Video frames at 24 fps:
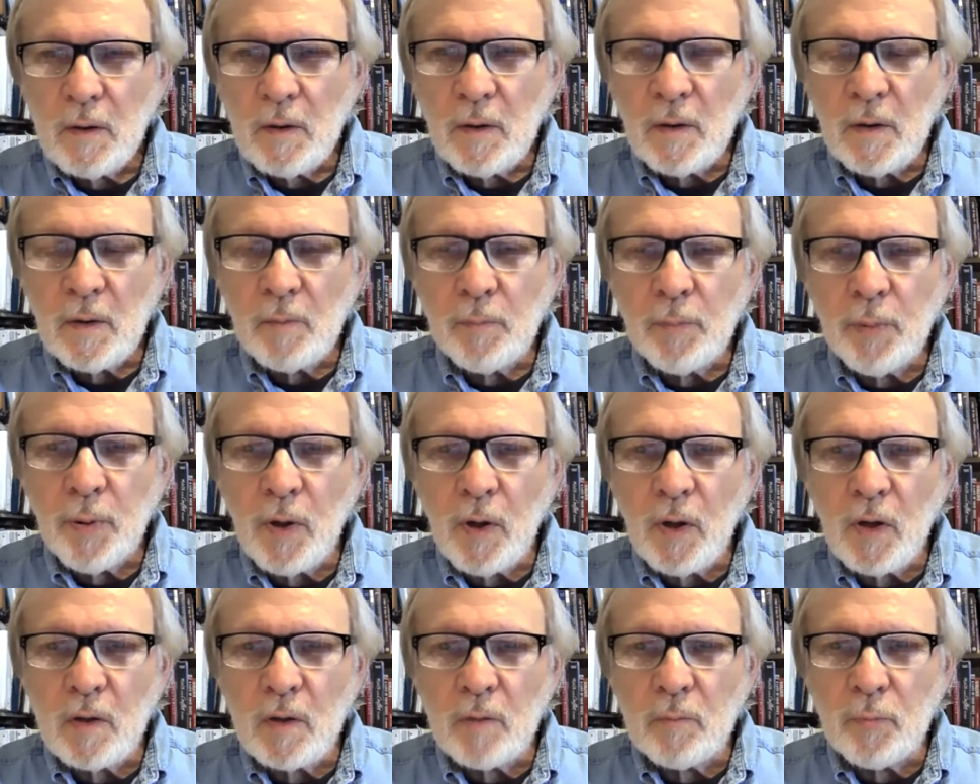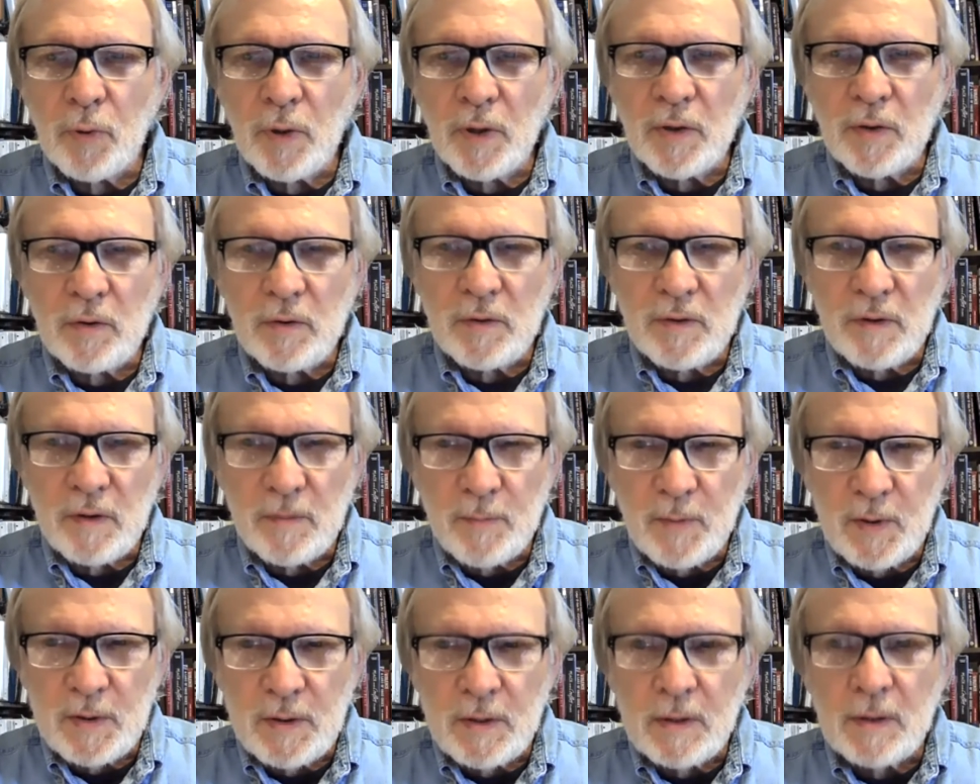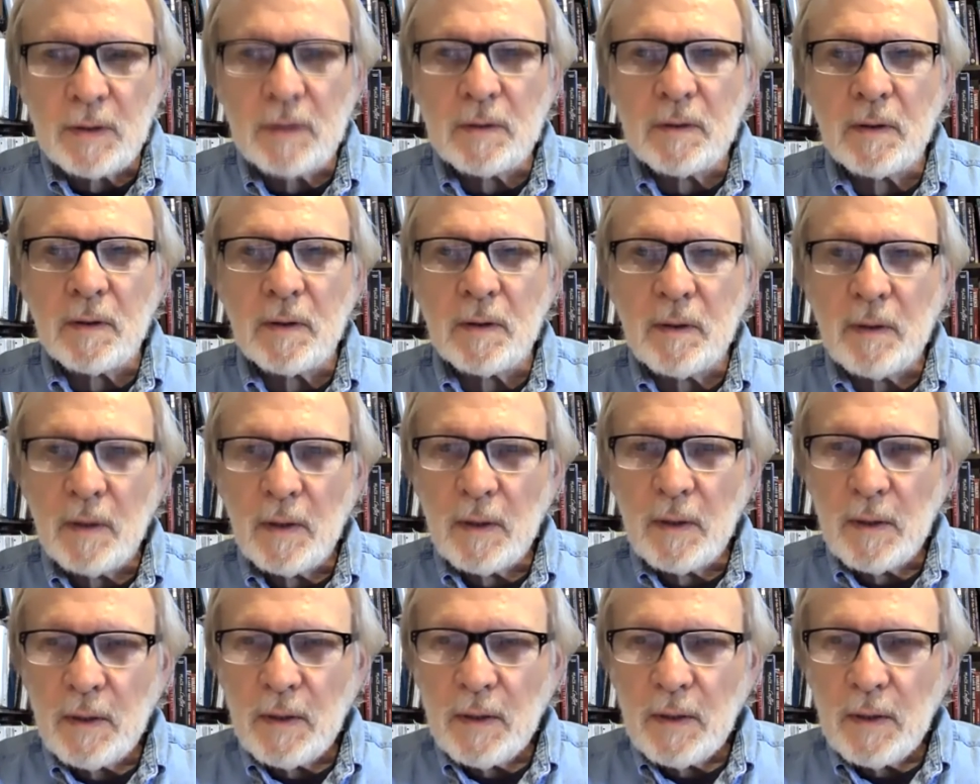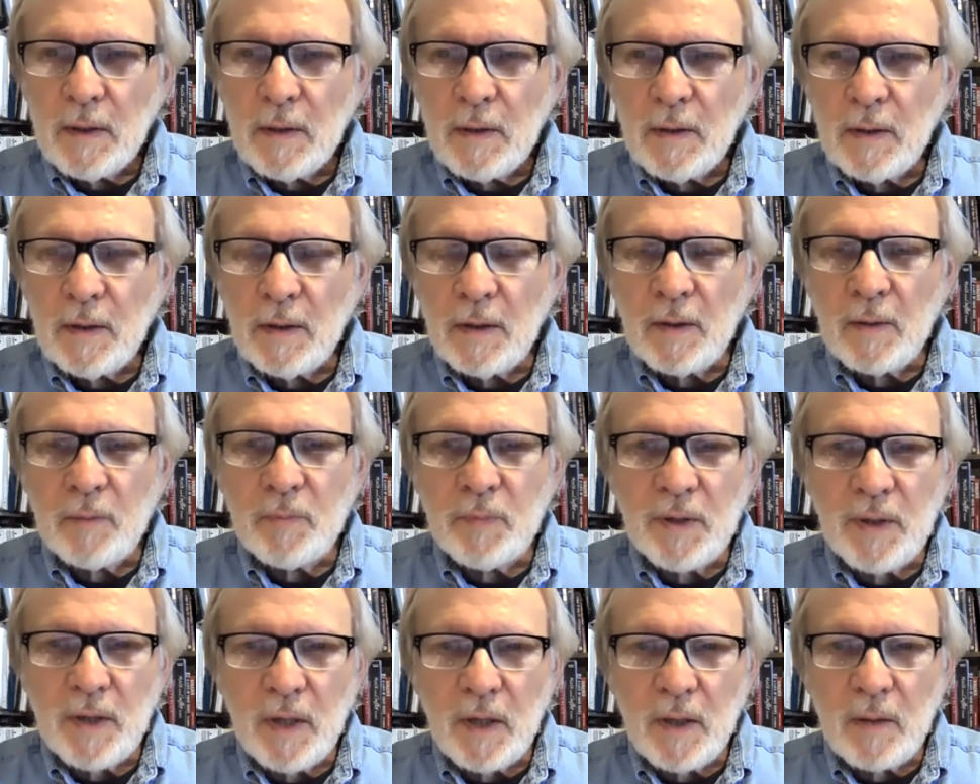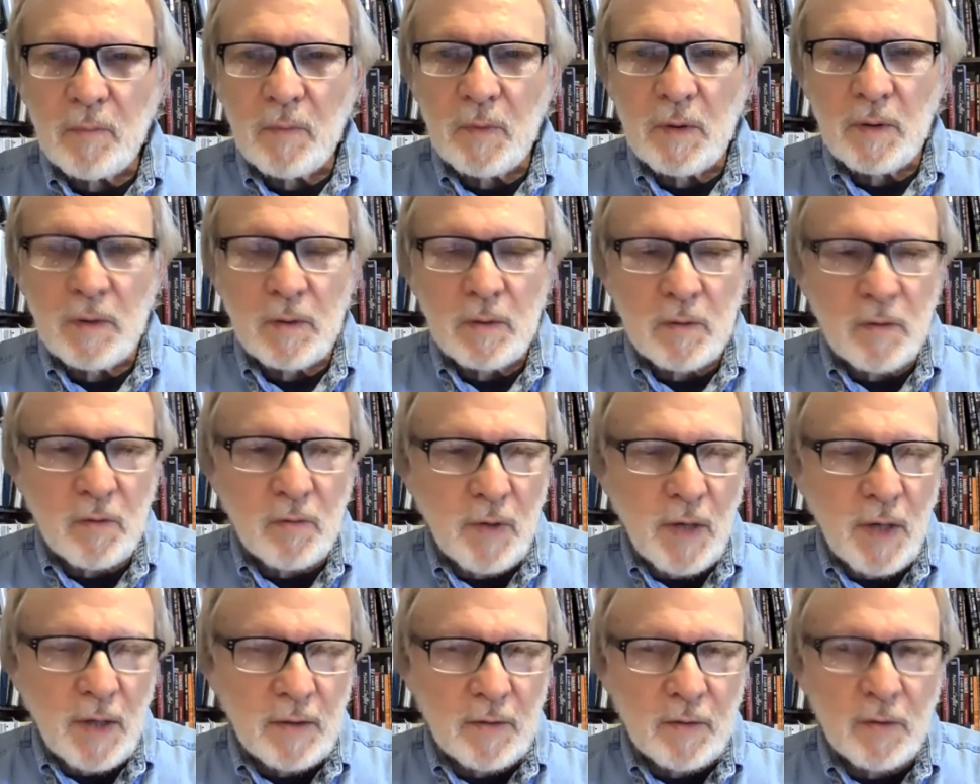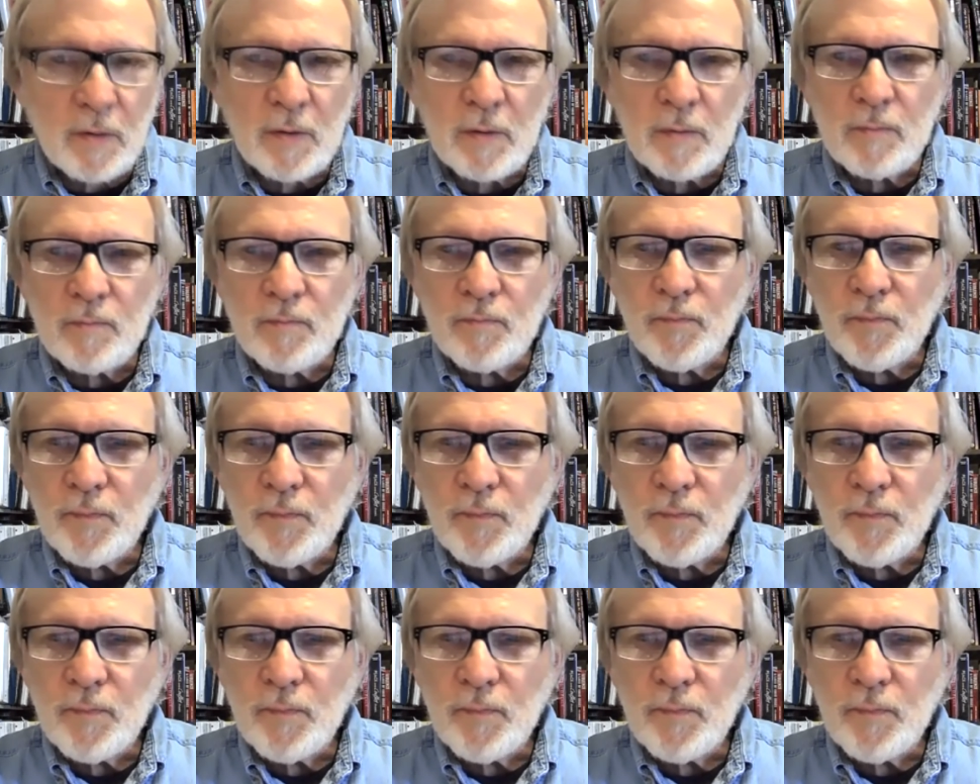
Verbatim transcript: uh, Paul Bueno de Mesquita, uh, became the director.